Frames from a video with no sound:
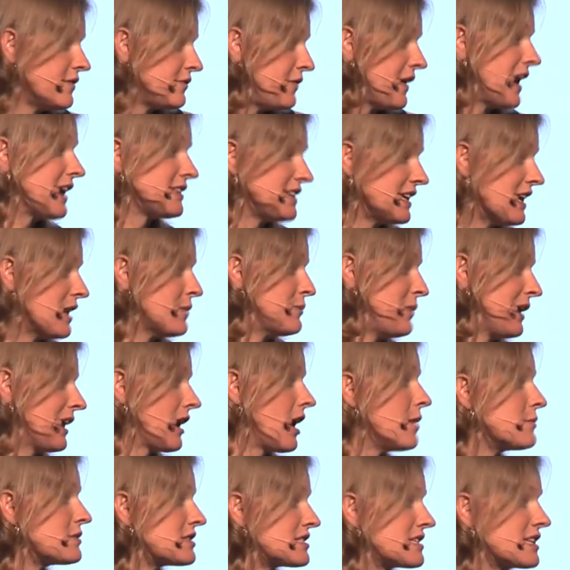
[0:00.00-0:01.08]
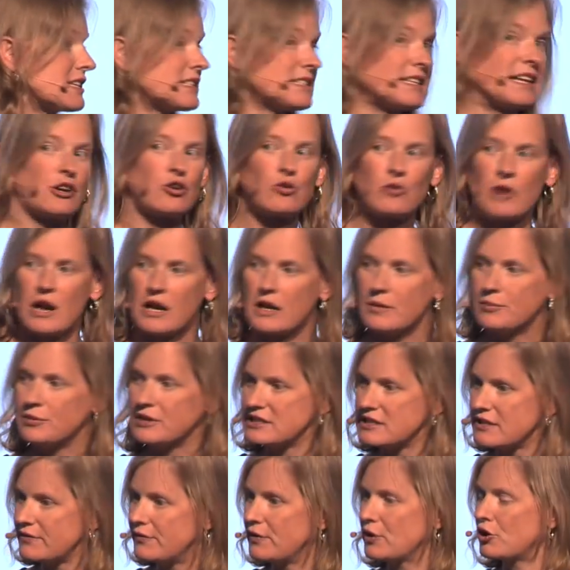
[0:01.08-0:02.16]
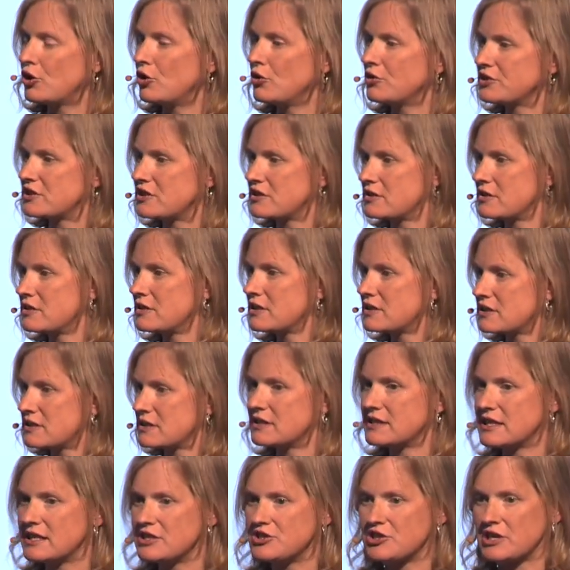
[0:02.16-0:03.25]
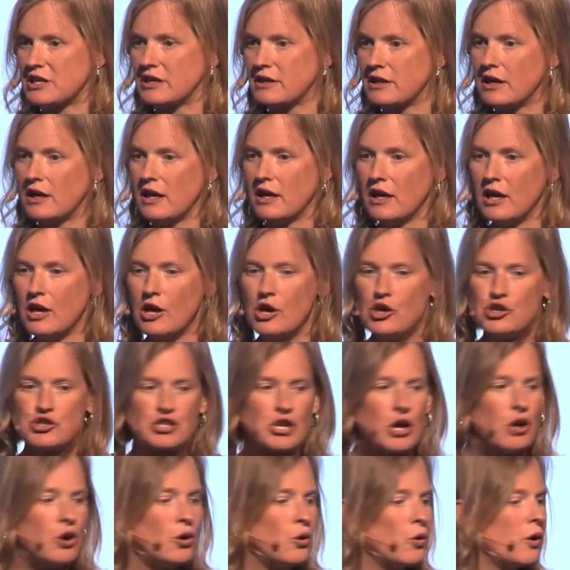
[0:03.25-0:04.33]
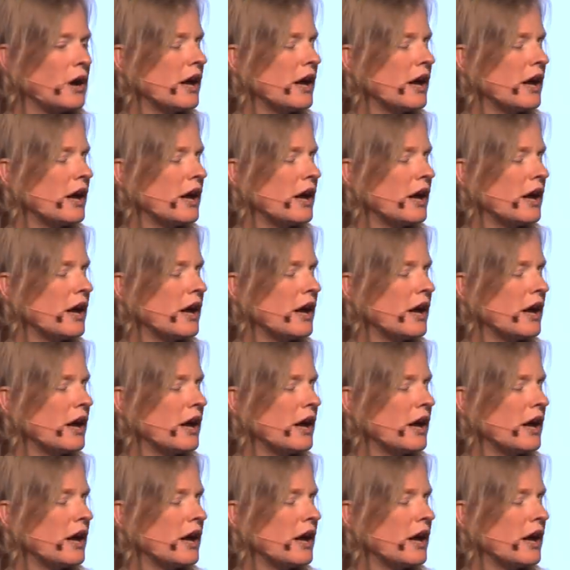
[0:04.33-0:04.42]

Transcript: fact, it becomes this incredibly difficult decision. So